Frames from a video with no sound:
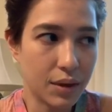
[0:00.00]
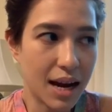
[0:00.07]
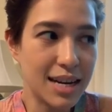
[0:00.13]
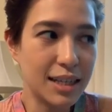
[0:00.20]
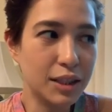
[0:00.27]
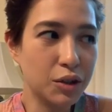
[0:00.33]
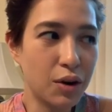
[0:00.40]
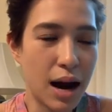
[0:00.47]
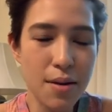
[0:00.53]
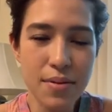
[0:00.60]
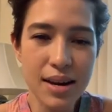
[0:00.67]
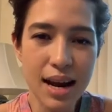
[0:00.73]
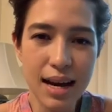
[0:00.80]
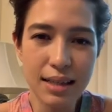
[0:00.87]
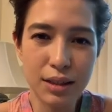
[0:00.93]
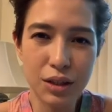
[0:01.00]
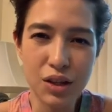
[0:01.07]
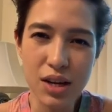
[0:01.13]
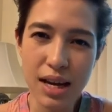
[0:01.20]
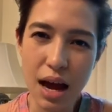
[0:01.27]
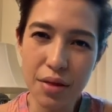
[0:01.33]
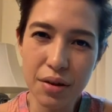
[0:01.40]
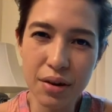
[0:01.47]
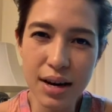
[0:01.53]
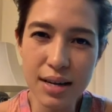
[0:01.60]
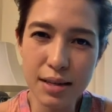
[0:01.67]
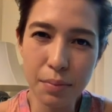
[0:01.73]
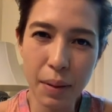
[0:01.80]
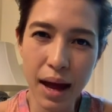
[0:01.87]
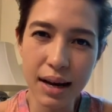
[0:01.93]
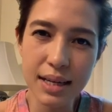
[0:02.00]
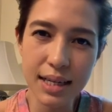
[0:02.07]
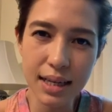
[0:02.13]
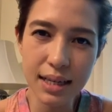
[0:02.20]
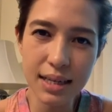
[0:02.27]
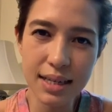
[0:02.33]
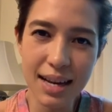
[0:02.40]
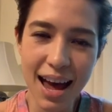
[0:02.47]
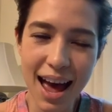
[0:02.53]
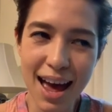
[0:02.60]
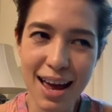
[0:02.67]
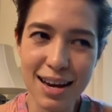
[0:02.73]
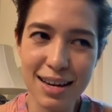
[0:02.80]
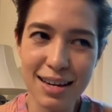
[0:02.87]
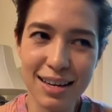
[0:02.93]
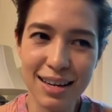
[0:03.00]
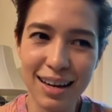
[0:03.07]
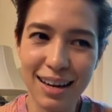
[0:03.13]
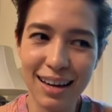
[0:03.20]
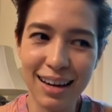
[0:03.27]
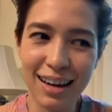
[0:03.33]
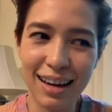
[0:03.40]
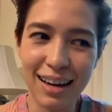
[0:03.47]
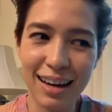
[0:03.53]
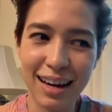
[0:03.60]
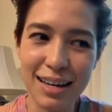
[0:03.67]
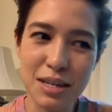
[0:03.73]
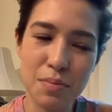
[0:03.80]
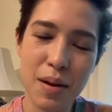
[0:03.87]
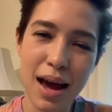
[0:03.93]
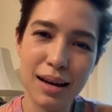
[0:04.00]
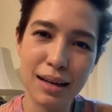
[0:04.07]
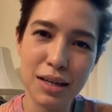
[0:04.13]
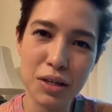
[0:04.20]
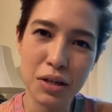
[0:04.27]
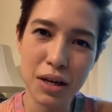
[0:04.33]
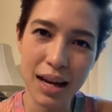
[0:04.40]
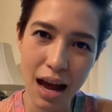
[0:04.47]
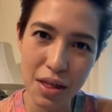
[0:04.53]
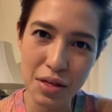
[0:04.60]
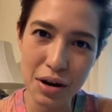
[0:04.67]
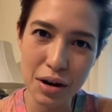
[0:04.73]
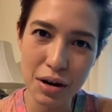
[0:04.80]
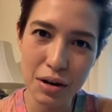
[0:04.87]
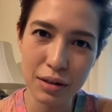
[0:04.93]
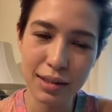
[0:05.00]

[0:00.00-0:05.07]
I describe it as together independent and independent together.